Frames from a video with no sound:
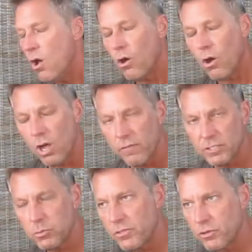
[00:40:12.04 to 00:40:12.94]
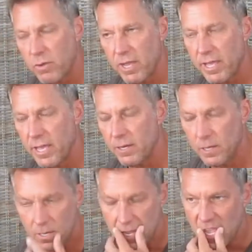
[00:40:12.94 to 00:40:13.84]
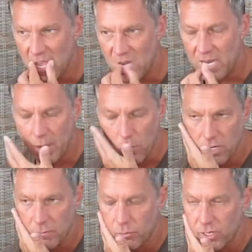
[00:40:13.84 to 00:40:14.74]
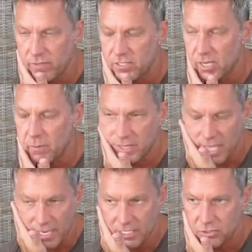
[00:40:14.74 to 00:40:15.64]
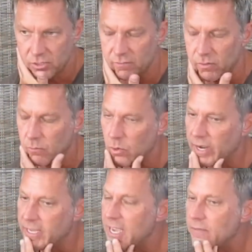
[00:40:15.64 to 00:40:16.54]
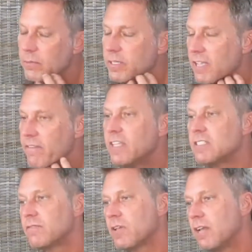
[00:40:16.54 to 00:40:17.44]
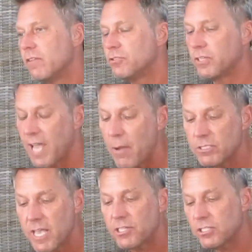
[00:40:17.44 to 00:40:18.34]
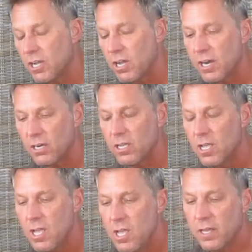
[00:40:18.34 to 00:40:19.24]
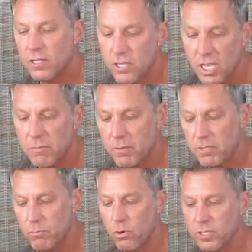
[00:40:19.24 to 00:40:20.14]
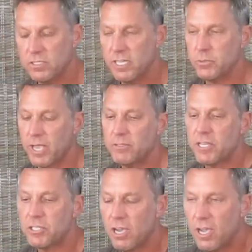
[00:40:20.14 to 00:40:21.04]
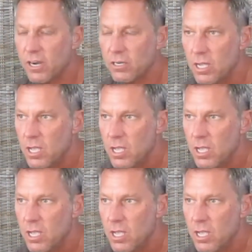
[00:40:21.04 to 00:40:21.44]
all this went through my head and I wanted to briefly talk about that history of, of, where I came from because I think it's kind of interesting. I was actually hired, and I'll talk about more of this next week. I was actually hired